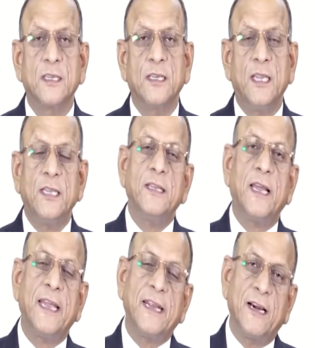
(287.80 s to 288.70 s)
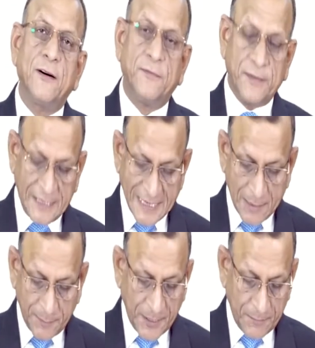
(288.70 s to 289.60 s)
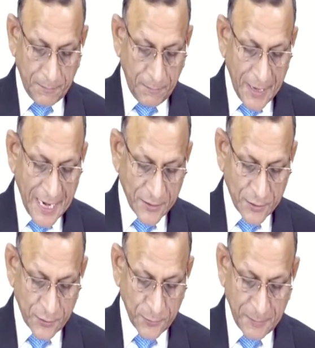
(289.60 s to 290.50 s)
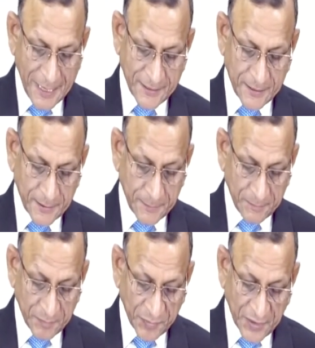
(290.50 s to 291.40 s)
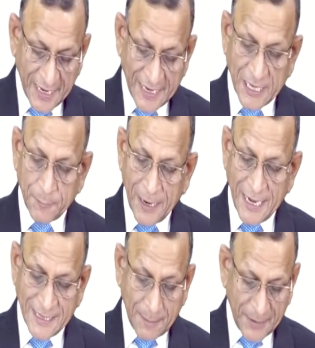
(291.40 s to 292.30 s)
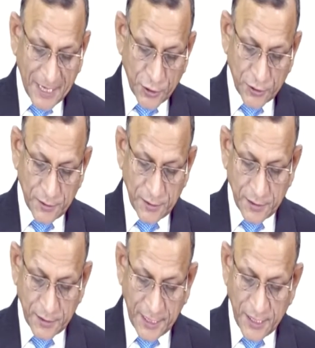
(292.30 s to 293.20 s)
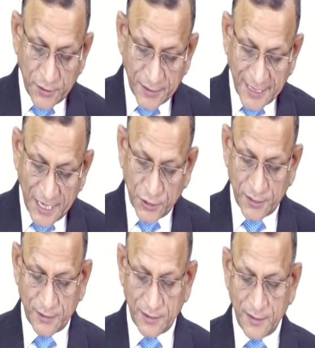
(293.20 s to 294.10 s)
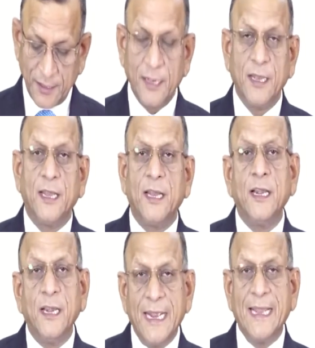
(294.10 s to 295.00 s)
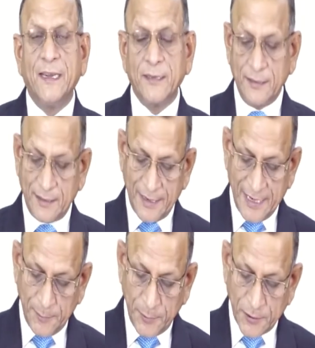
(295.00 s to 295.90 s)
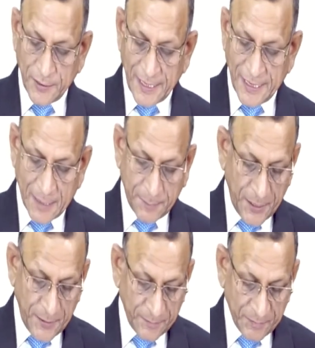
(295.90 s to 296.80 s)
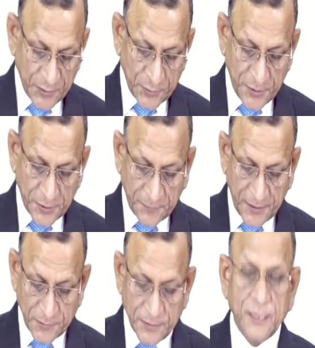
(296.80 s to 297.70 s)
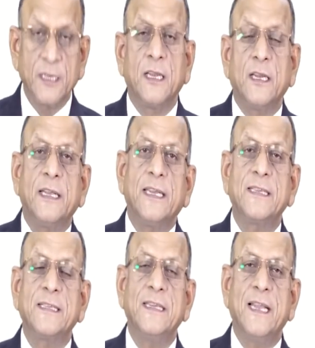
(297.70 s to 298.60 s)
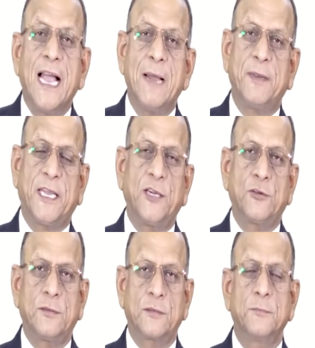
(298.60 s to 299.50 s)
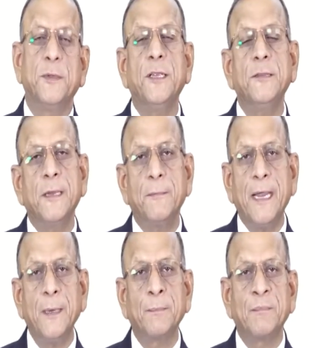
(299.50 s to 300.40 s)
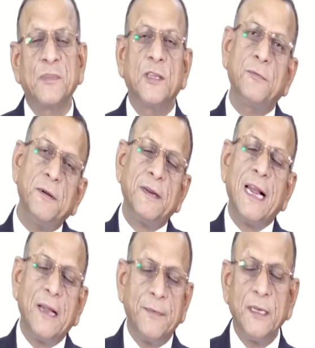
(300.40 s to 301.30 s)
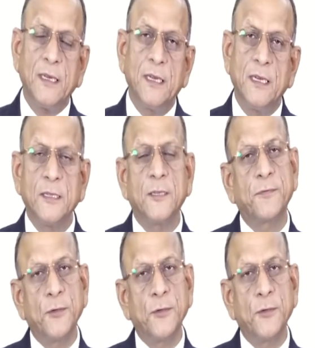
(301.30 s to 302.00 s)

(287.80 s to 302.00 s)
in the area of ERP, past to present. An enterprise application integration layer enables the ERP to interface with legacy applications, meaning thereby that we were having the few